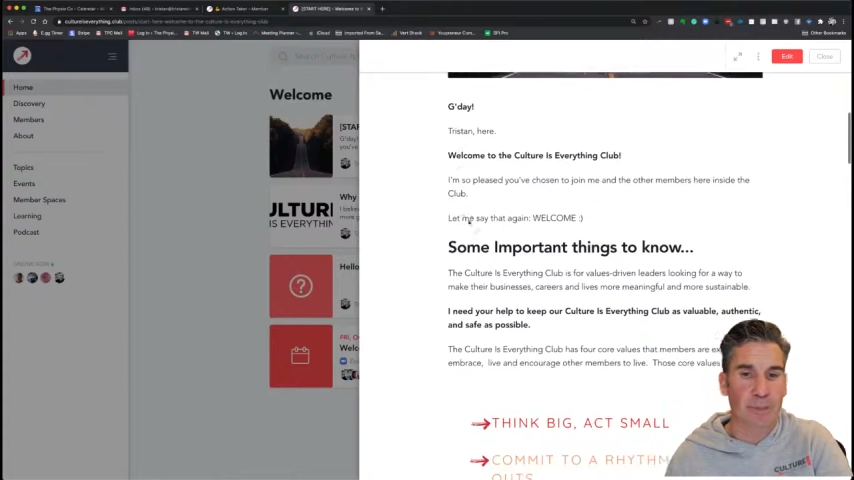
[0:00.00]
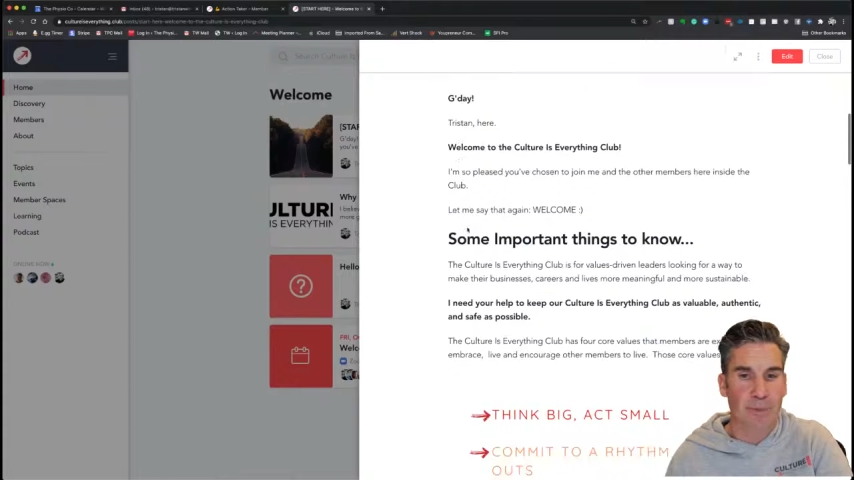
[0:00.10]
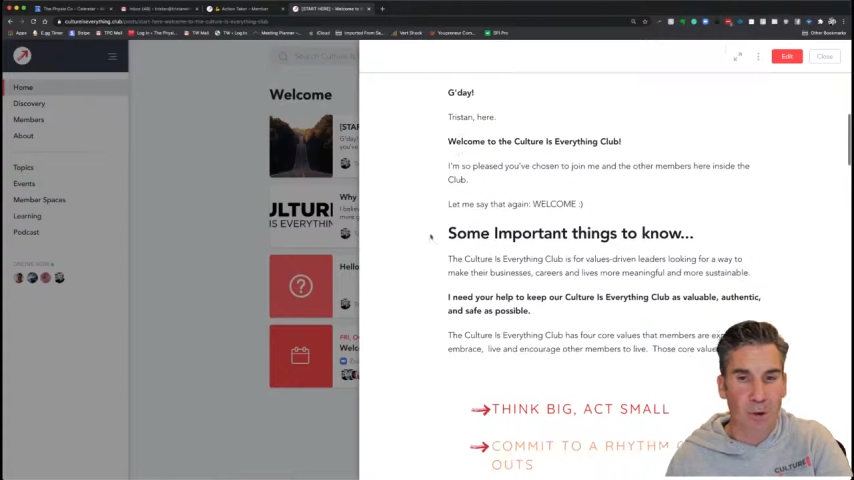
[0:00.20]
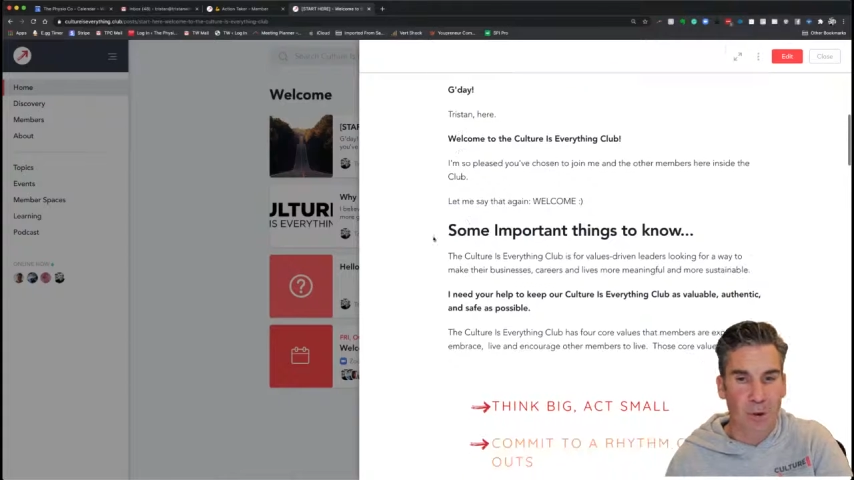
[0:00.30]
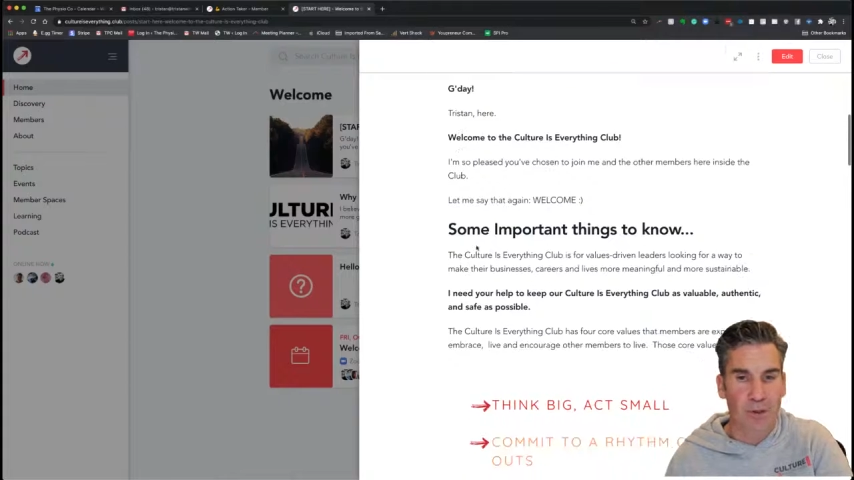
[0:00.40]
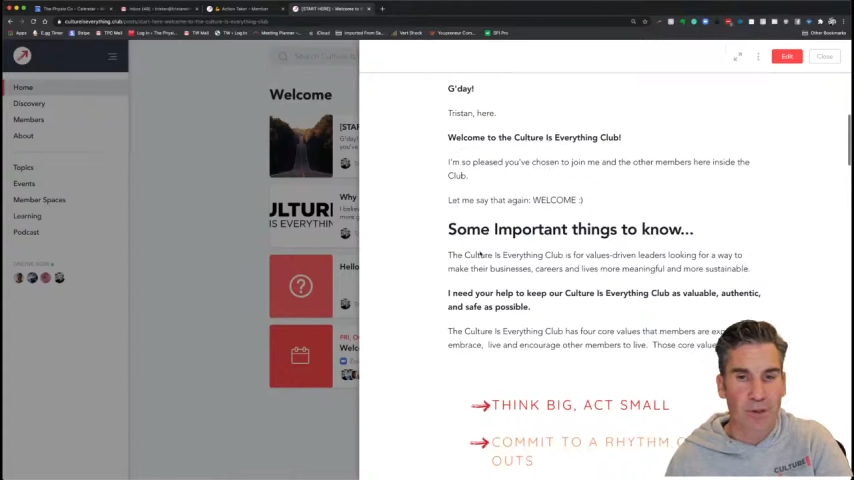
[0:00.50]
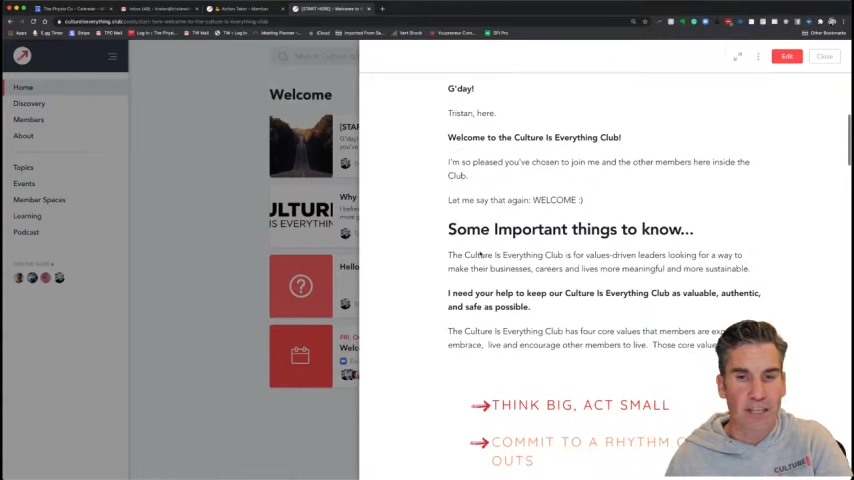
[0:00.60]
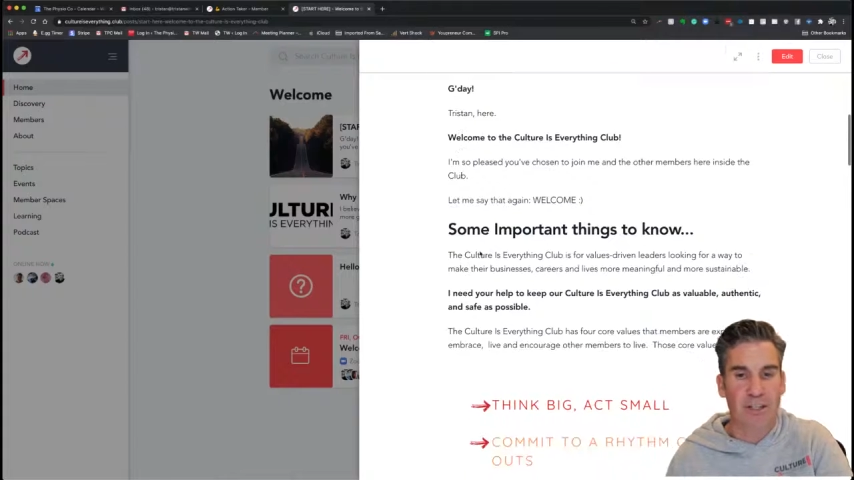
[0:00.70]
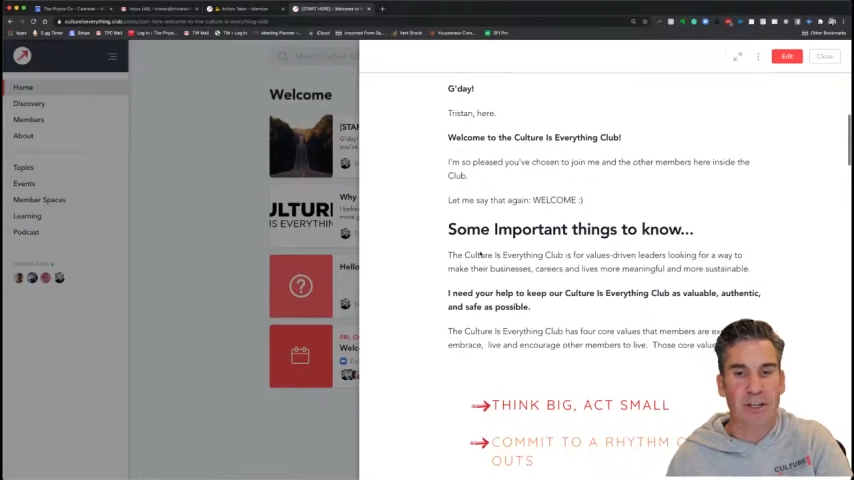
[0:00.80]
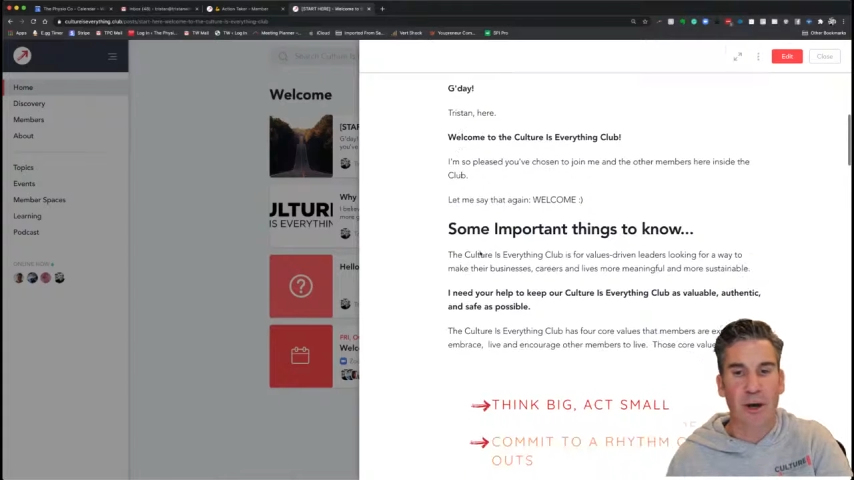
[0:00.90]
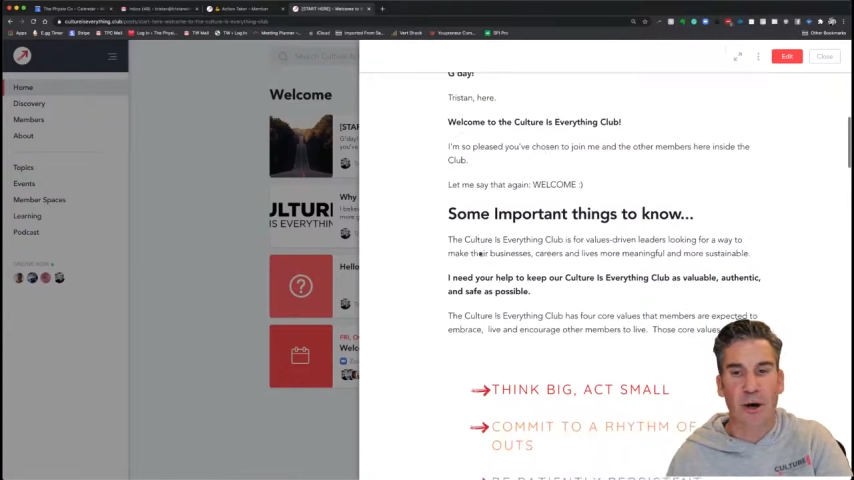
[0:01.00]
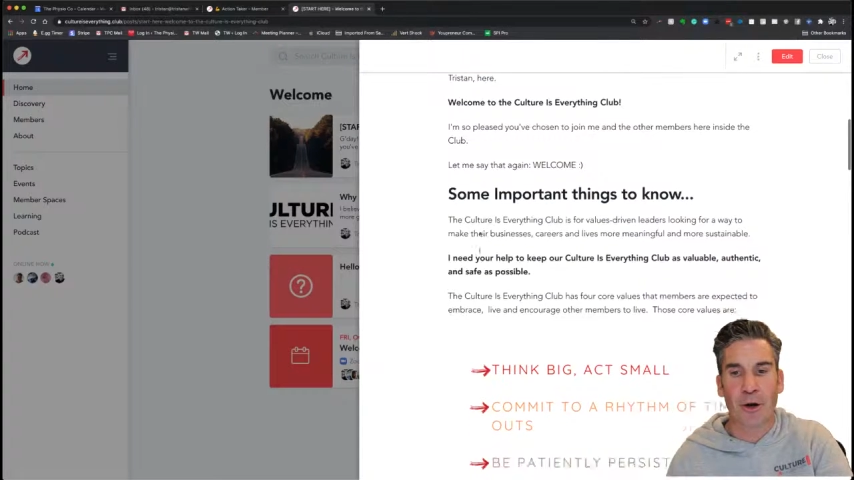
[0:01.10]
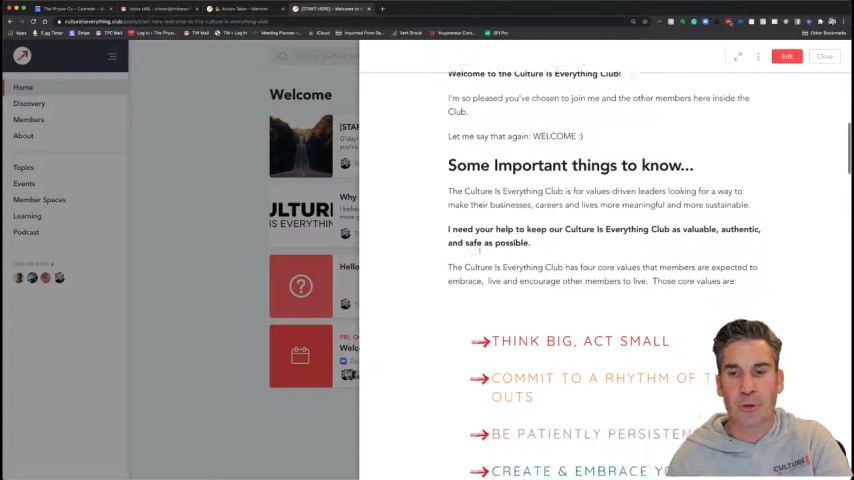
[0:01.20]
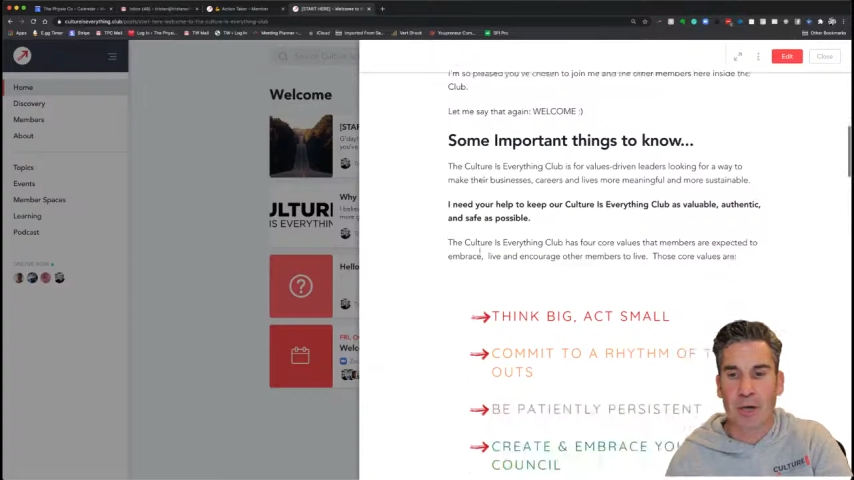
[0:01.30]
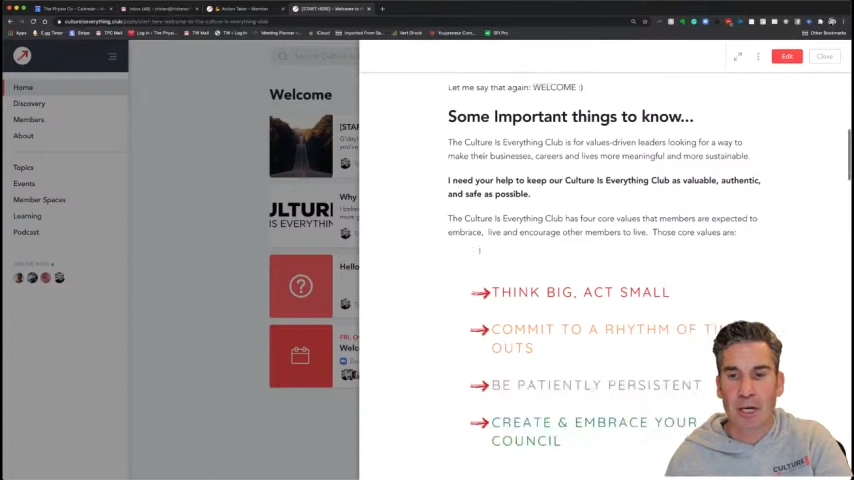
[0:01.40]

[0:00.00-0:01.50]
important things to know.